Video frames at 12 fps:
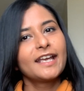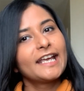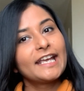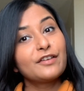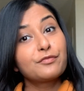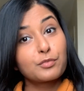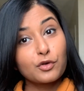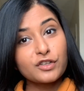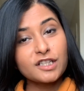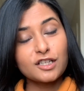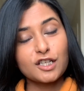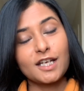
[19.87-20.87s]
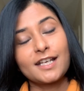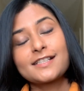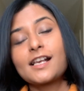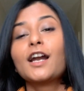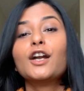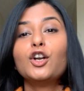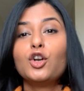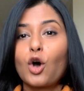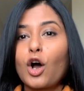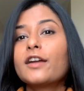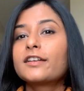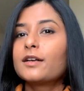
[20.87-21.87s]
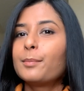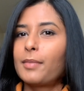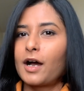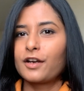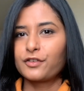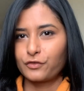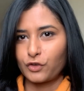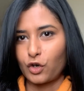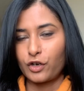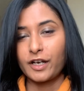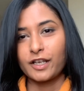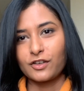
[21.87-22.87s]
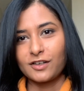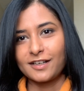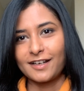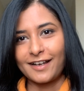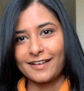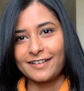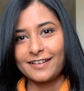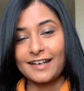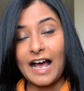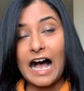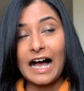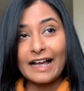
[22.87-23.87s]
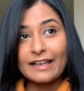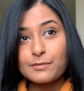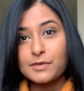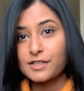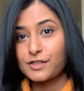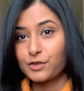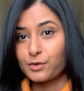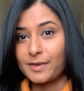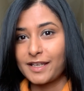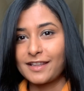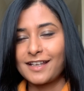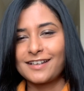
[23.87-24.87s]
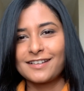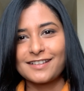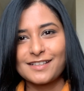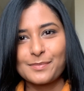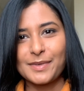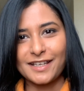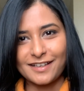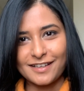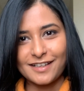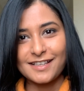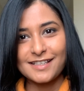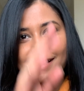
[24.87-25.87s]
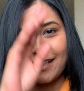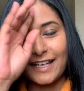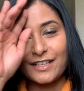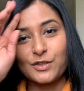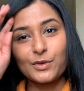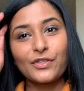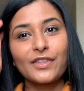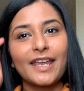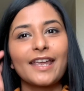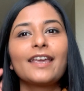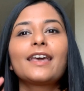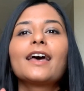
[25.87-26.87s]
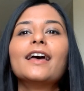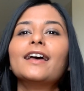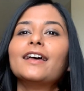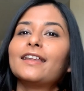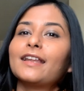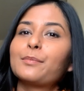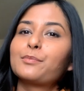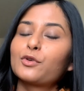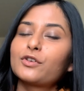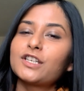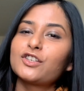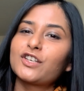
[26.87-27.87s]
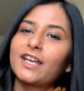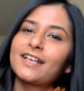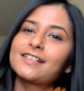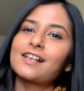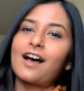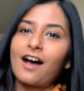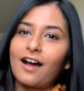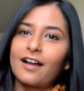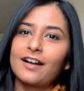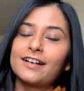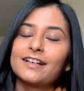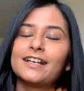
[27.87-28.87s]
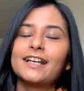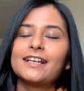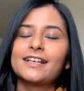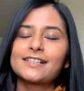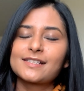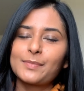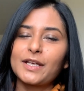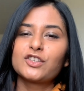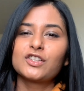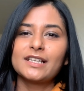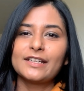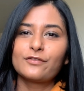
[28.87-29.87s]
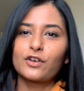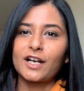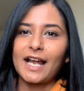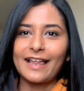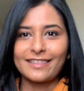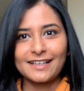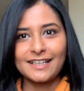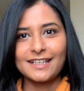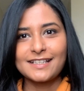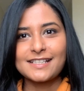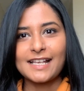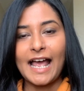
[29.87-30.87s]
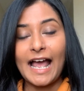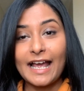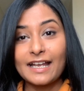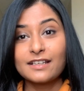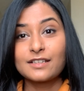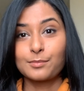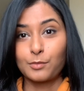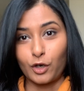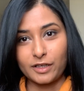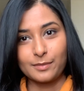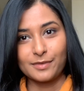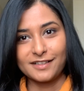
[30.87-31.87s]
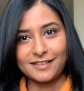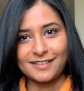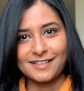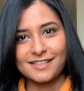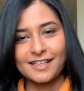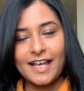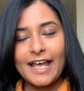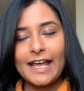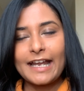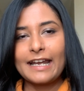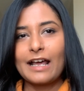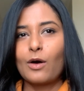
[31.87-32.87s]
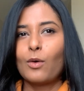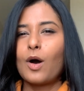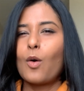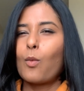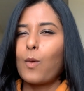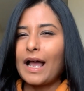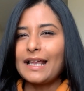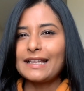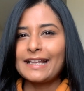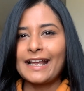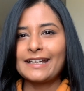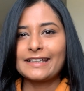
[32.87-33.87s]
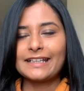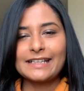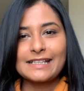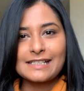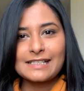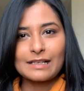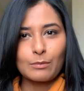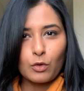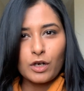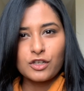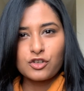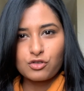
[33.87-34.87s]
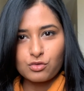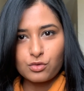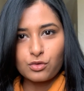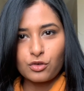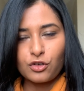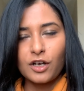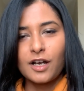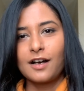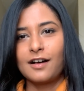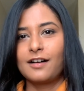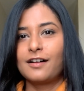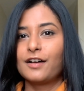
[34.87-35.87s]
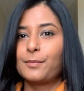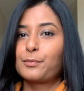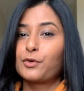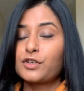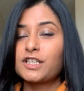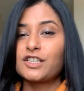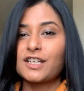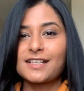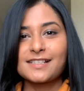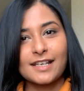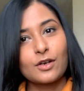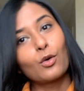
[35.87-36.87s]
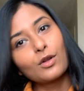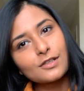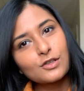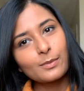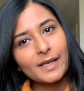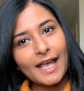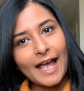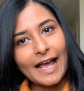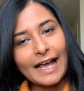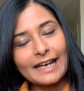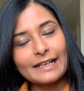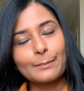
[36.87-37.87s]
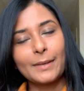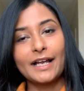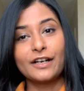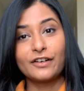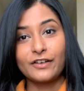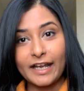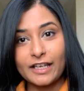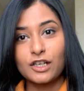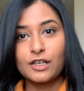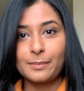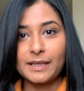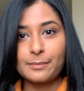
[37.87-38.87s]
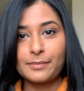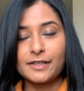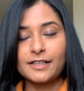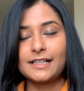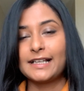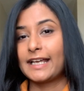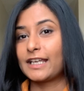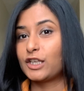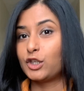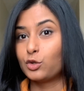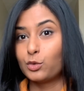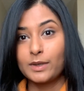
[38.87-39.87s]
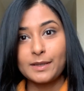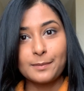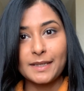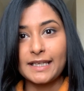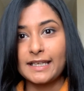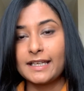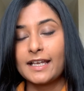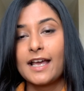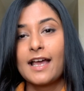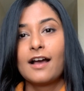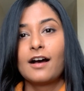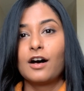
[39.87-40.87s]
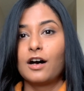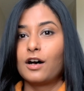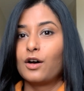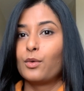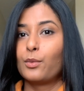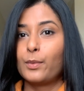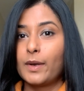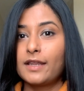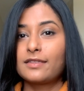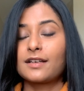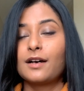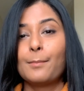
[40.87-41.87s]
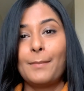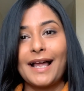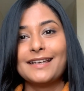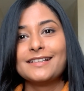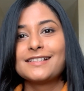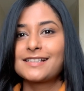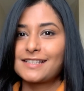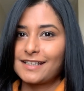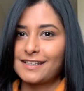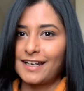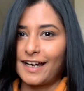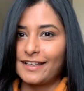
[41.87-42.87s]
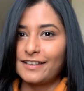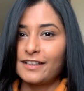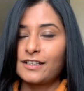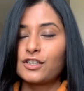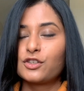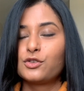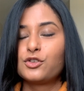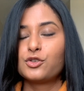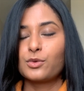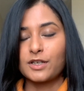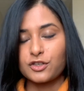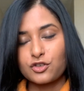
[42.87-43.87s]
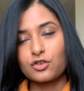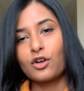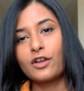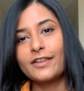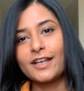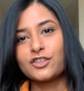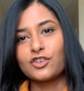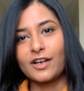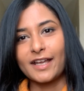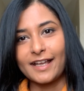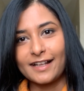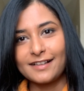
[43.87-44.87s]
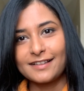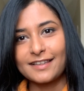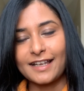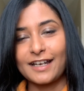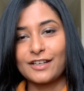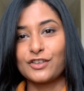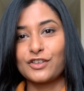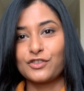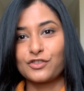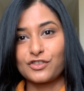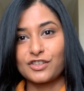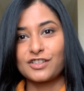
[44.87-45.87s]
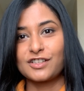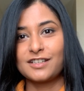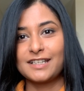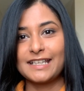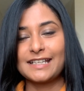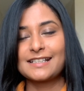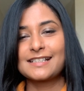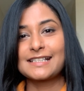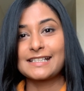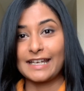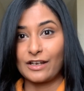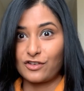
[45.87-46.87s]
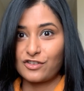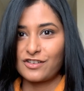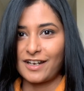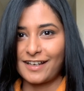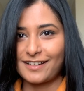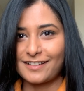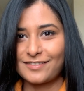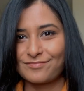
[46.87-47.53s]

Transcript: If protein shakes are not a part of your regular diet, I am assuming that it is because that you think that protein shakes are especially for athletes and bodybuilders. Now, while that is somewhat true, protein shakes can also be had by regular people like you and me with a balanced diet to ensure that your health and your nutrition needs stay on track.